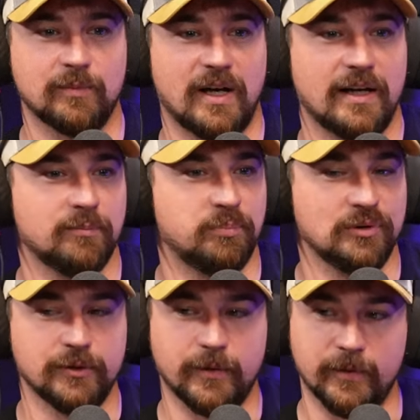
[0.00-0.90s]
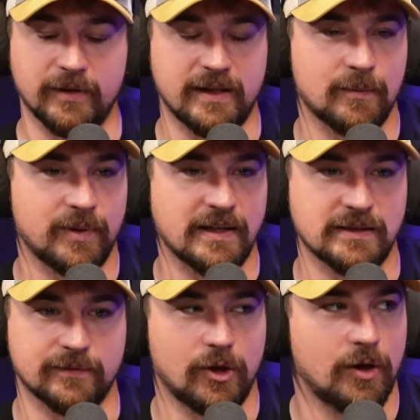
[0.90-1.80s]
I blew through the campaigns
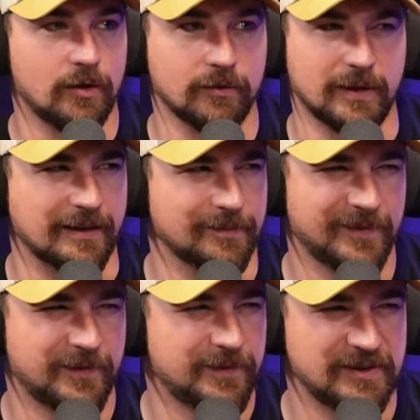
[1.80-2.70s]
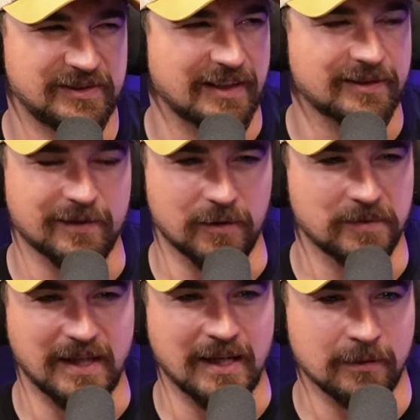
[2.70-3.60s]
of all like six of those
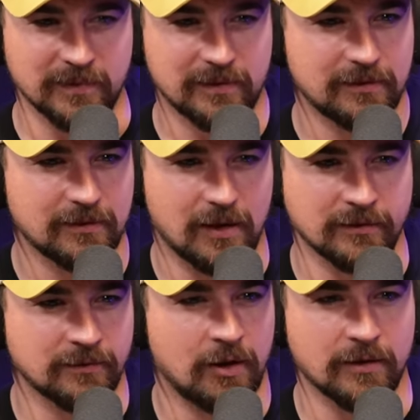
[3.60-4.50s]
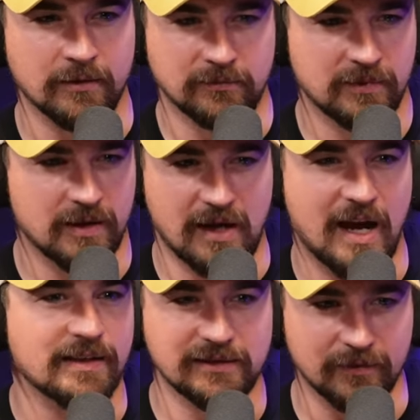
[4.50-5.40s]
games on on the
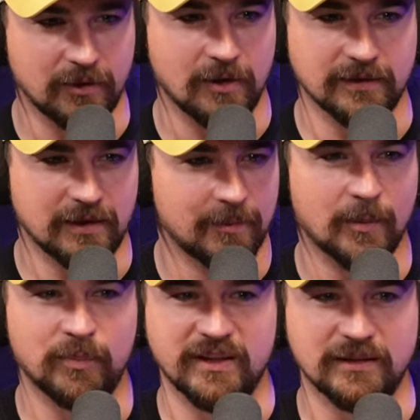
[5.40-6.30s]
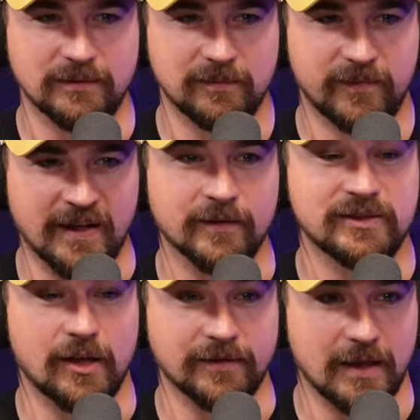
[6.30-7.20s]
highest difficulty. I'm a big fan of
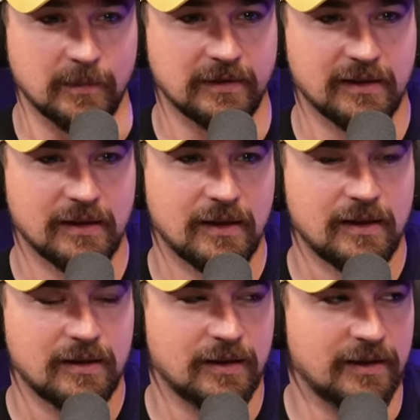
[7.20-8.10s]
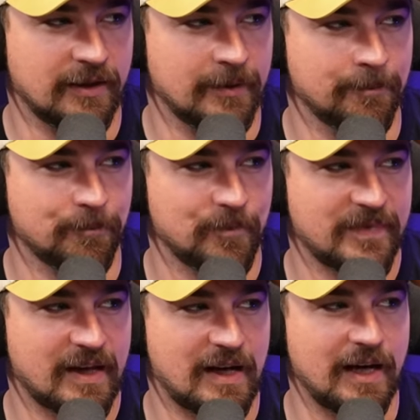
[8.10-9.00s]
stealth games. Um,
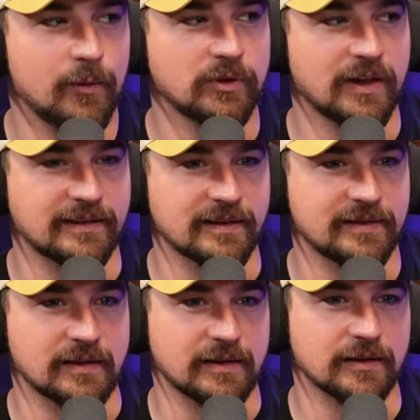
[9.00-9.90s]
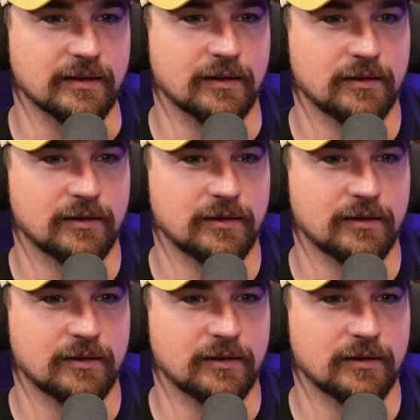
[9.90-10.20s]
I would like to see